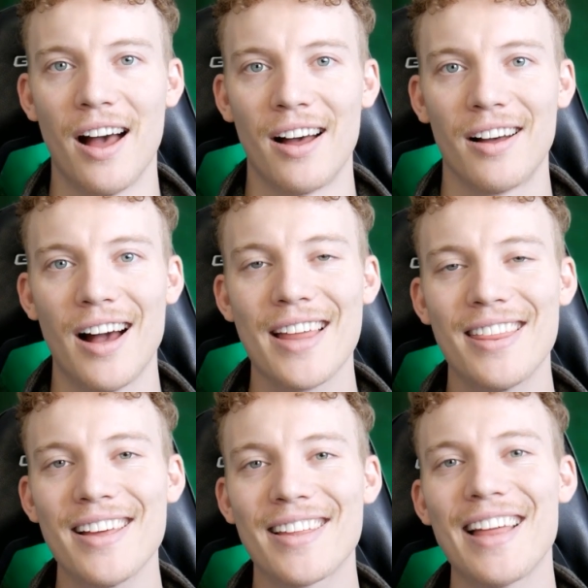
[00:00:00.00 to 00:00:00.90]
I
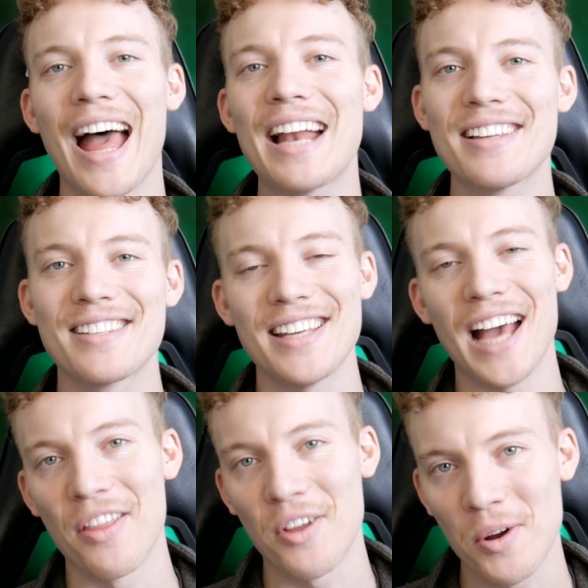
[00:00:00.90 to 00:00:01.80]
think that is the
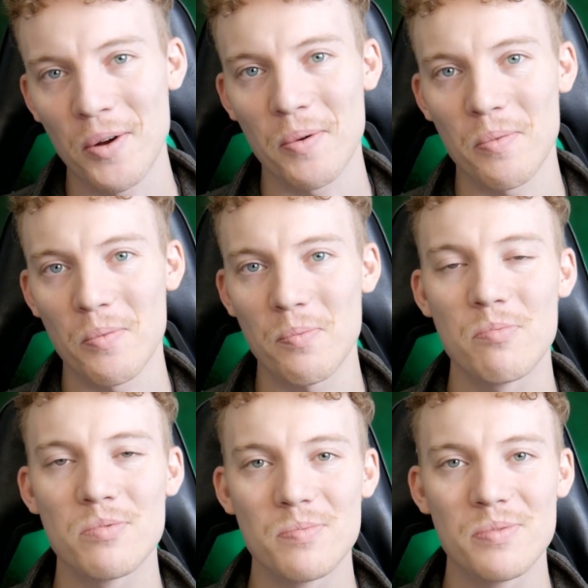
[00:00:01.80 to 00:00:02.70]
other
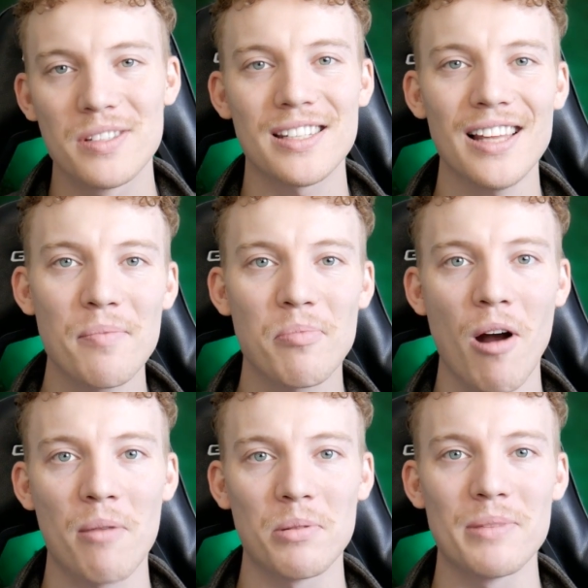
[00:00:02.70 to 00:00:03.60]
slight problem.